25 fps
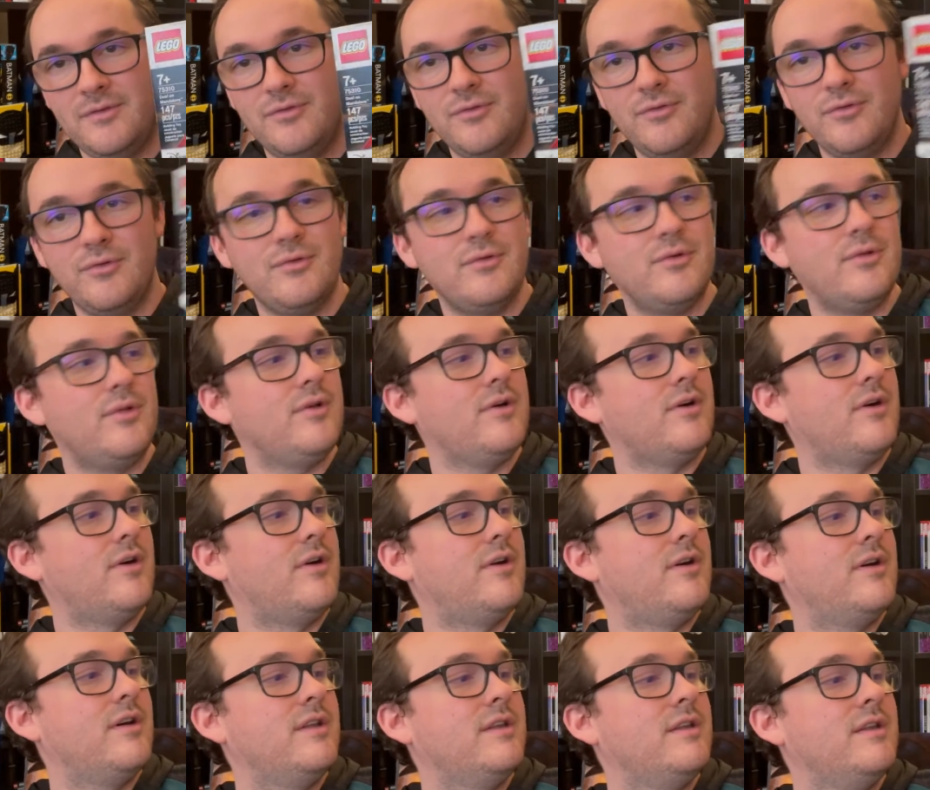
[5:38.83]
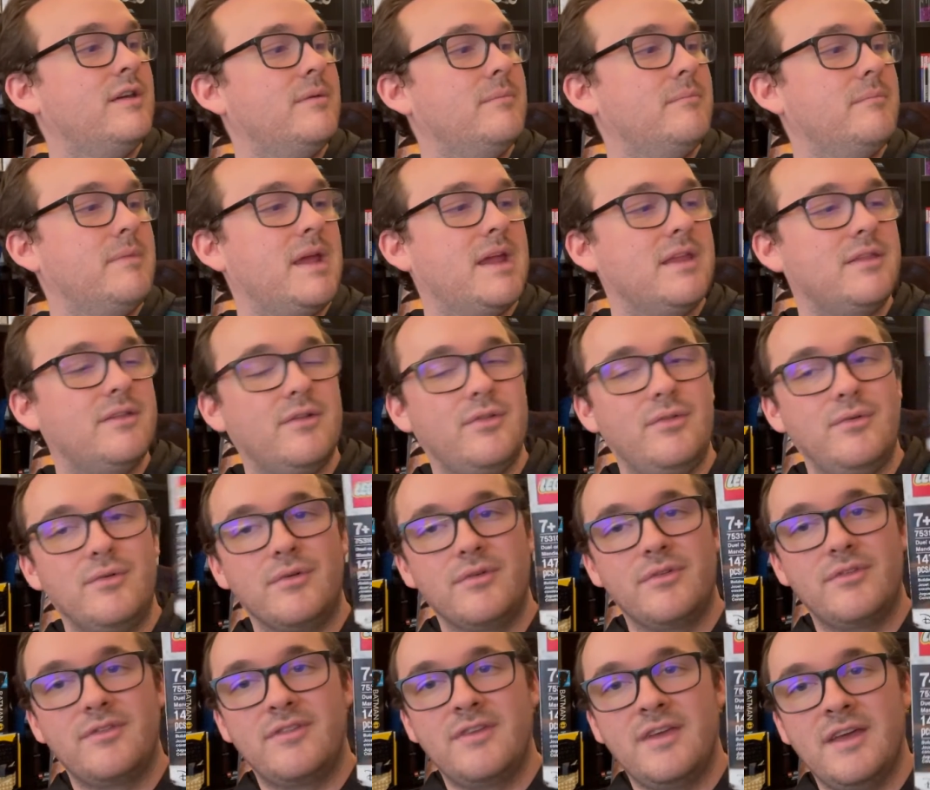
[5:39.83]
Duel on
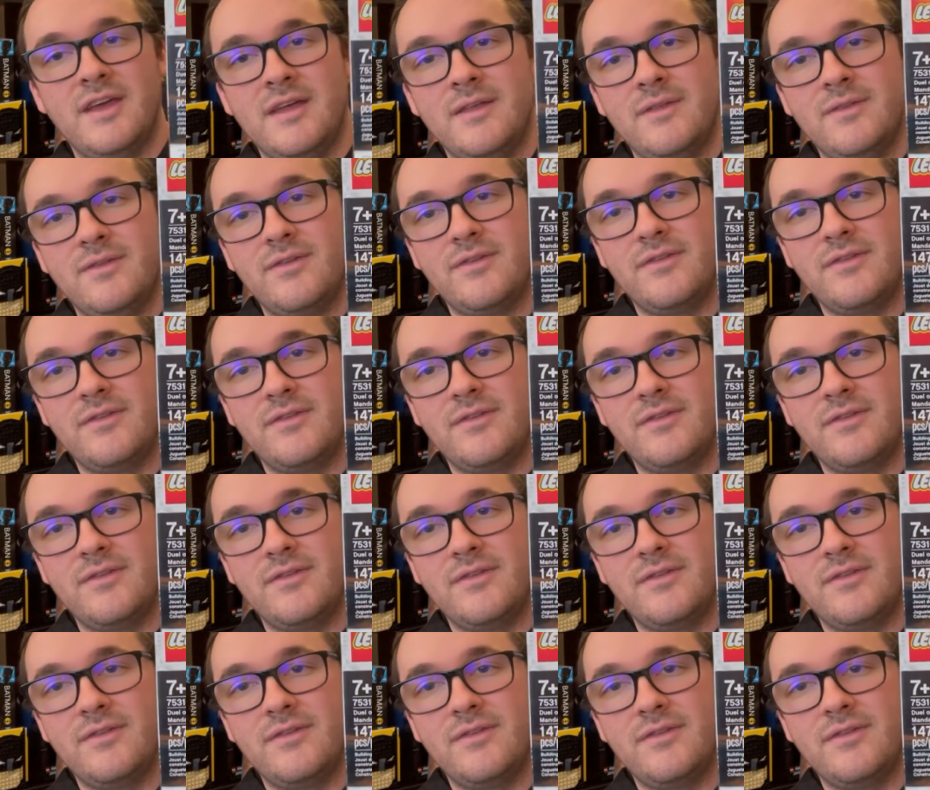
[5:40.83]
Mandalore set.